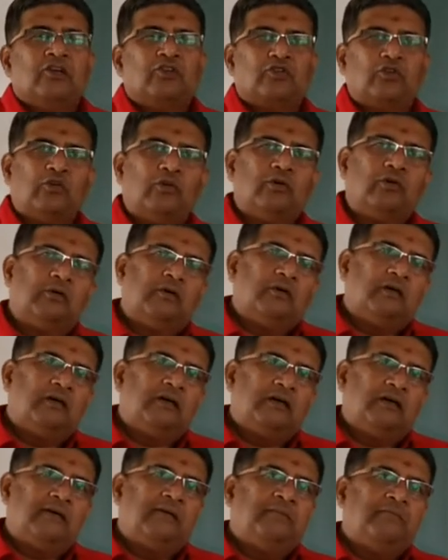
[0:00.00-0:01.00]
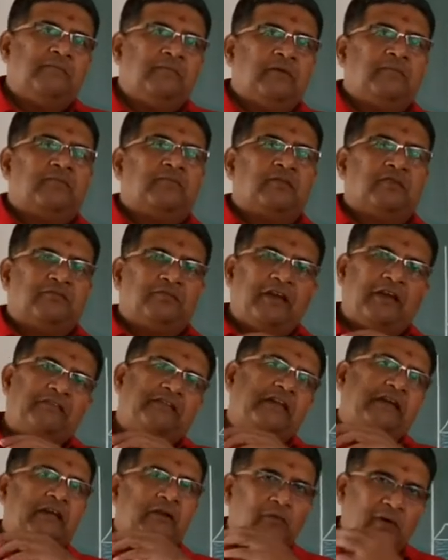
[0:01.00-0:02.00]
So we
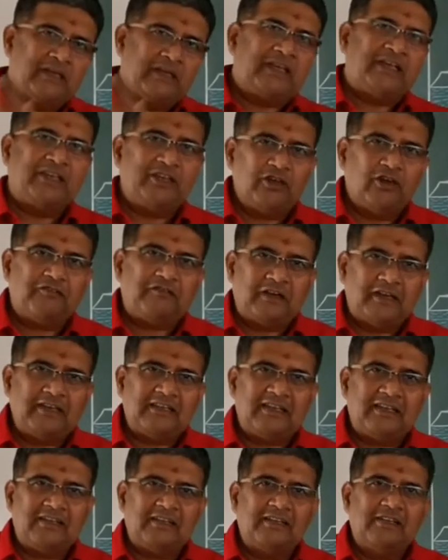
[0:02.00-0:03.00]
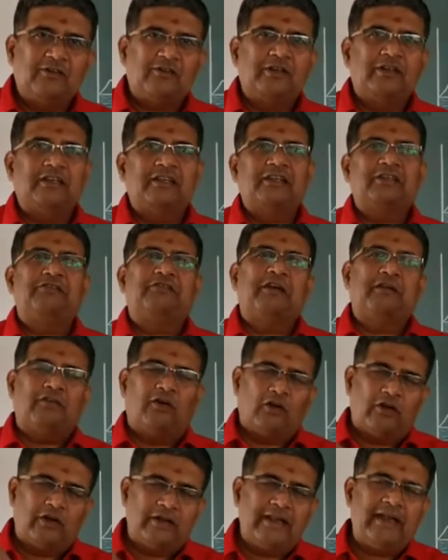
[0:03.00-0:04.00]
have taken 1 kg of ice at 0 degrees, we
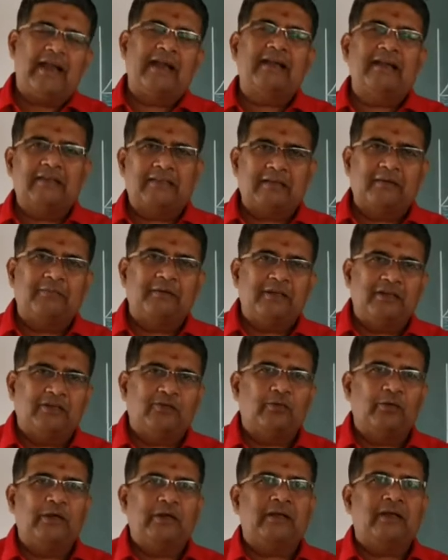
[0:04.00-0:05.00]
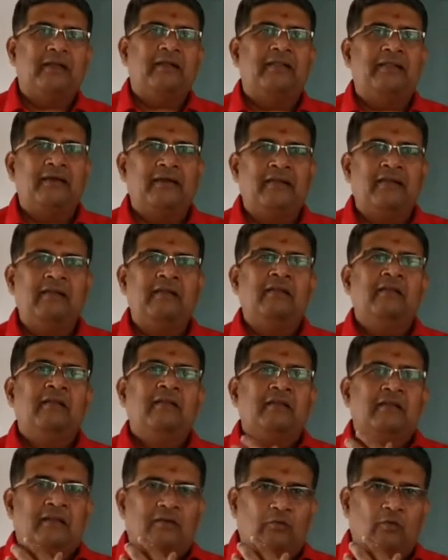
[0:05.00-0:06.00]
have already added some heat to it, and
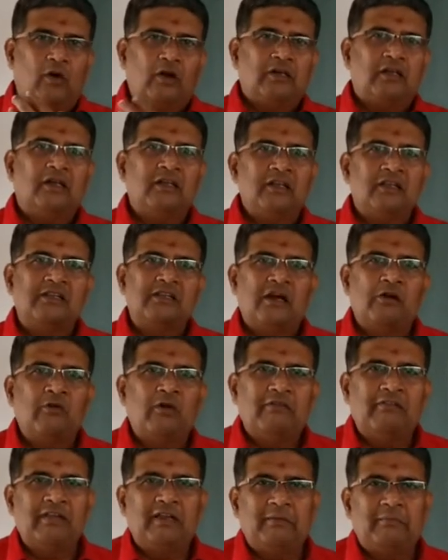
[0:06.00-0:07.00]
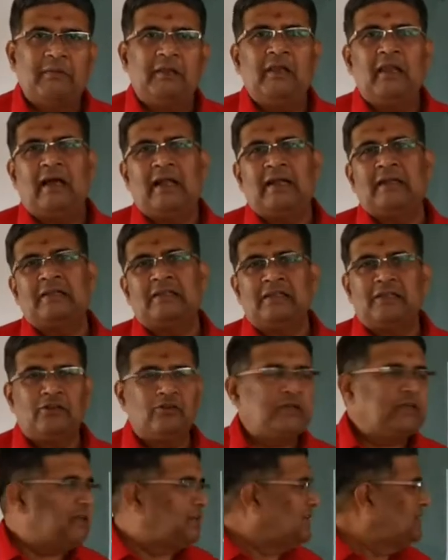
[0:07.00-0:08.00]
then water is now available at
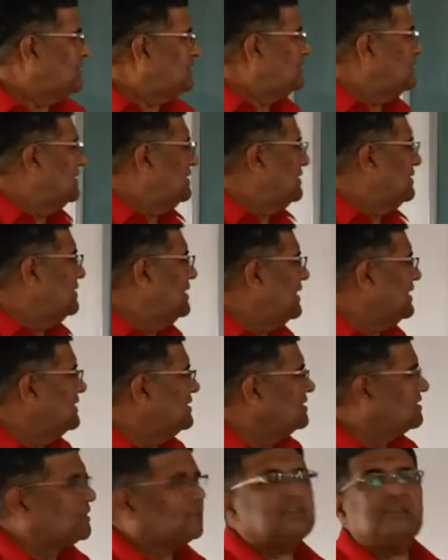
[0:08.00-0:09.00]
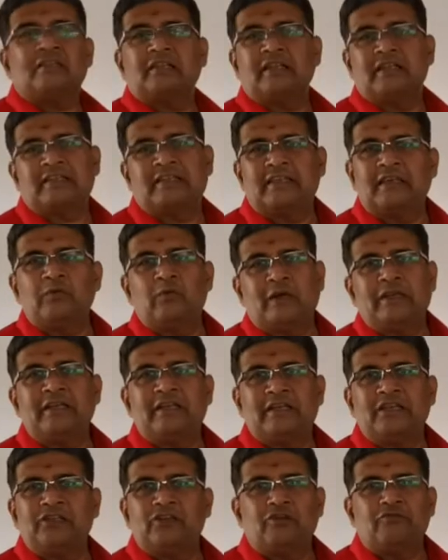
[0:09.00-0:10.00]
0 degrees, and this is, let's say, 1
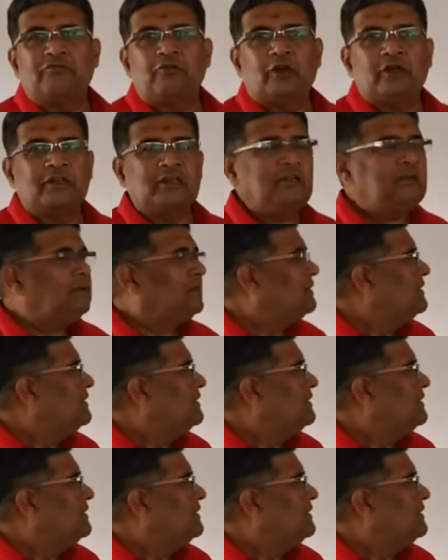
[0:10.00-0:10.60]
kg of water.